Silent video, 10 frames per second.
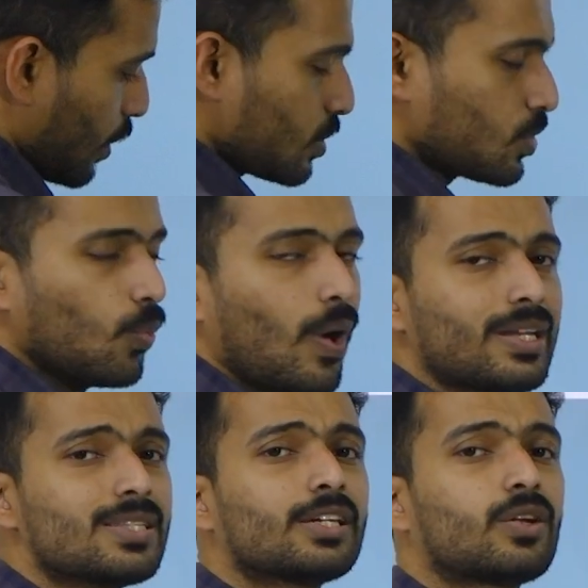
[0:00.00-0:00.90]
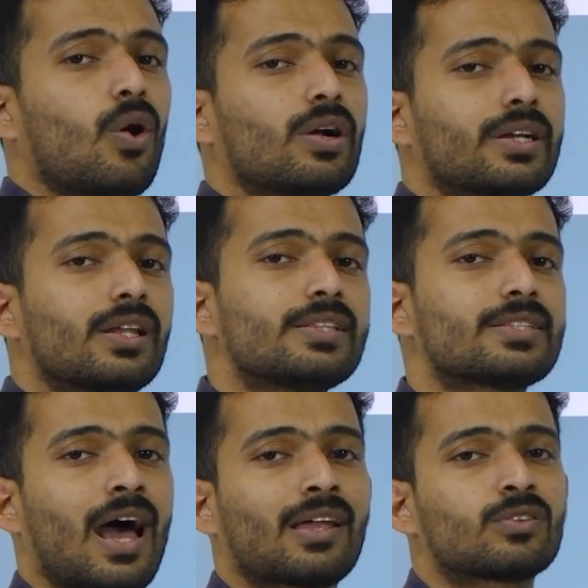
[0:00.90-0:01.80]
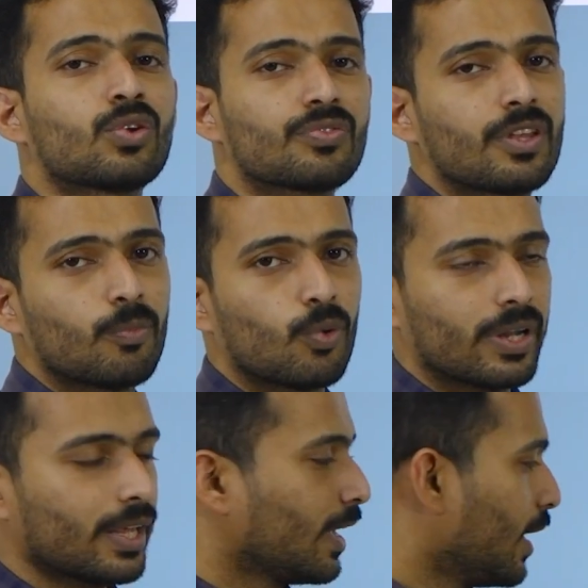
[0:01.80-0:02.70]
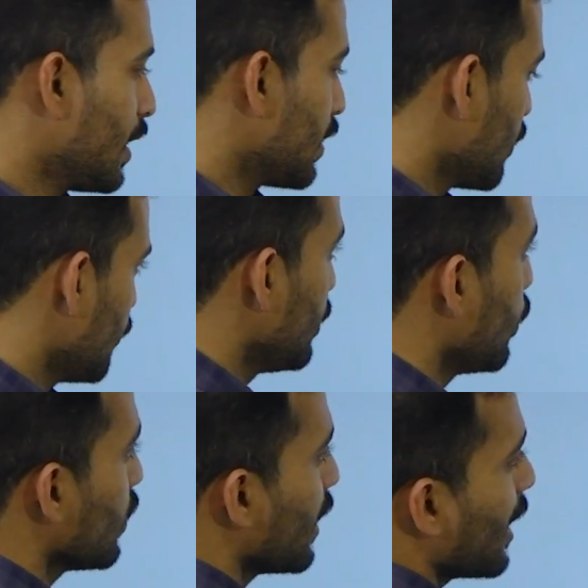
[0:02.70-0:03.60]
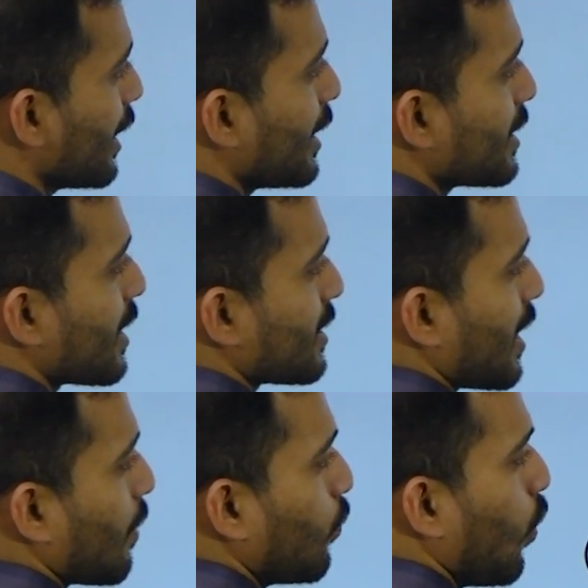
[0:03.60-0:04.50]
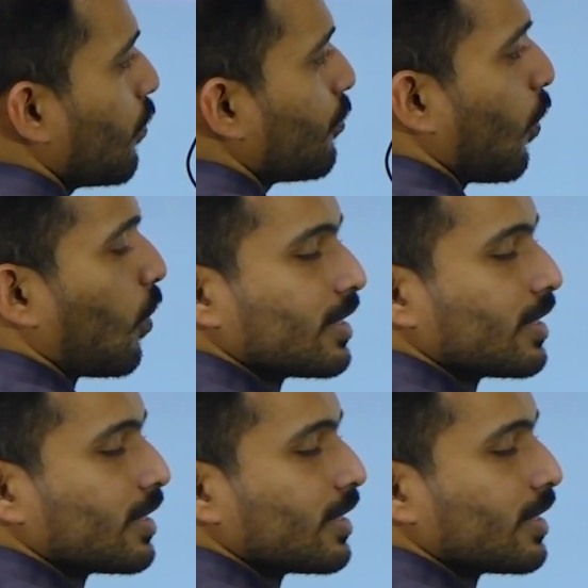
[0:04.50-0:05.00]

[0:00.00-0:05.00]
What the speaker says: So what is the total charge of the body? We know that it is the sum of all